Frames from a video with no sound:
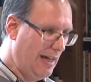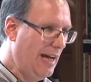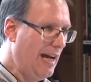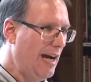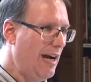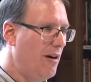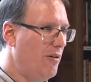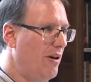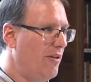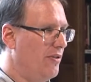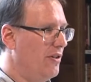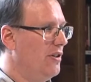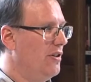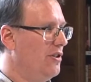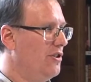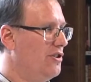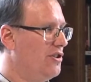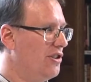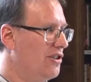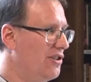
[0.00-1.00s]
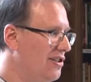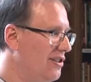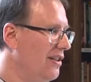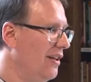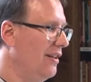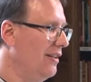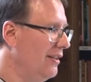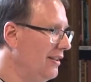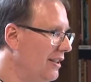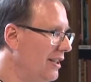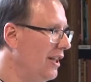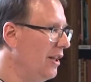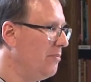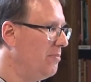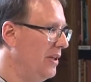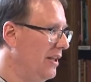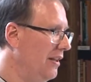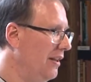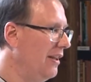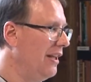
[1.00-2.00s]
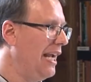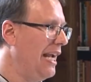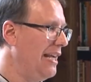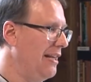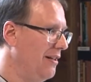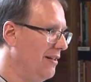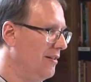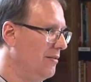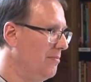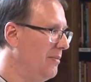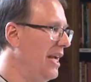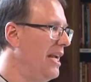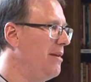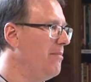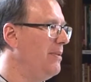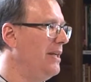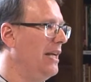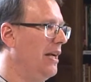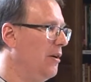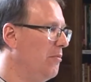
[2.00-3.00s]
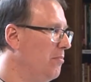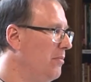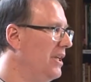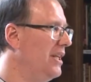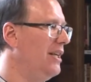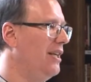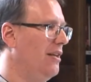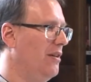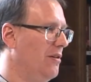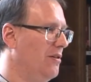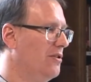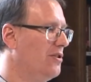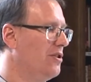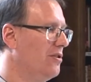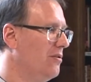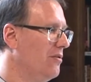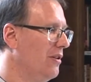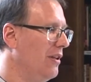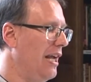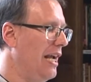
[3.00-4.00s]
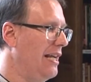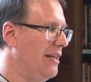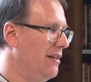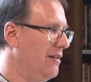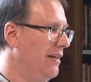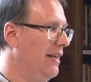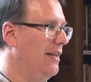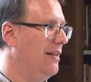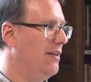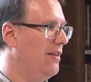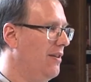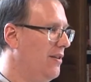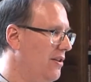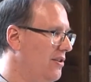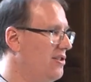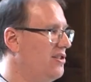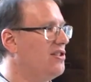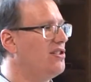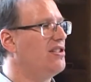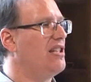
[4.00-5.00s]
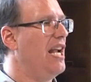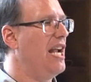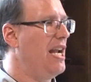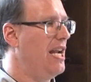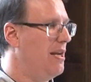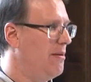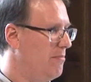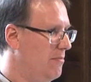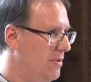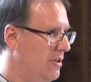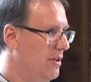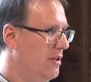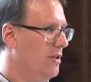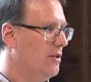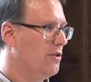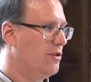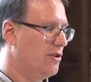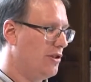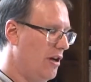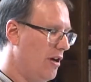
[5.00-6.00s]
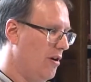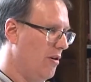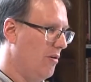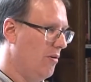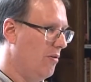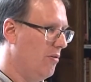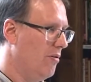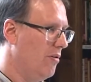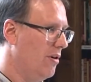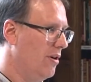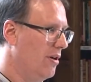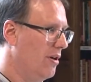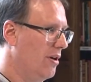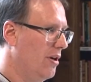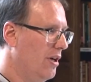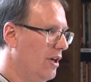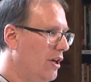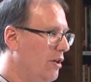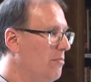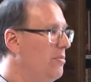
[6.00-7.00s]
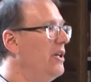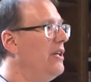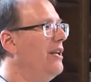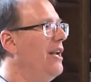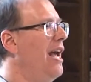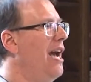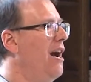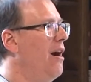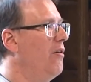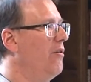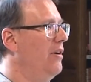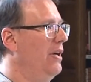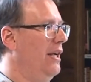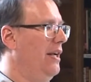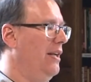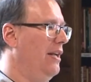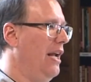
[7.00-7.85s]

However, just a little bit later, maybe a minute or two later, in the same show, but now in